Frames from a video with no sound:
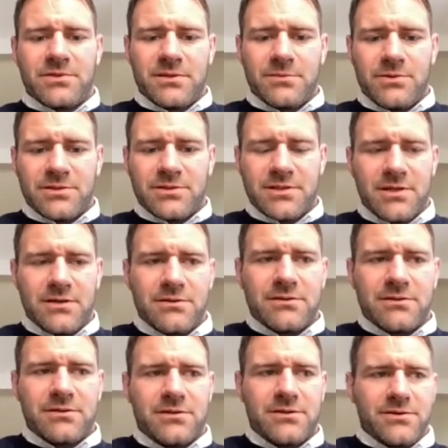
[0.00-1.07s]
in the bus to go
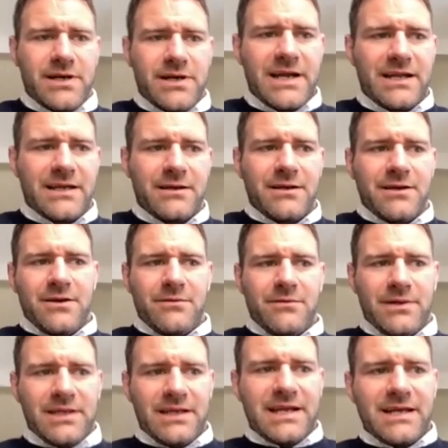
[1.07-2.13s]
to training
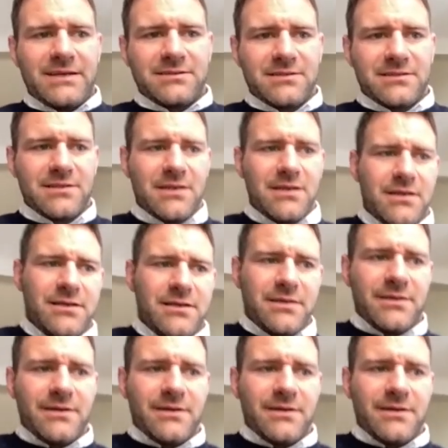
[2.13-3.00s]
when he announced the side.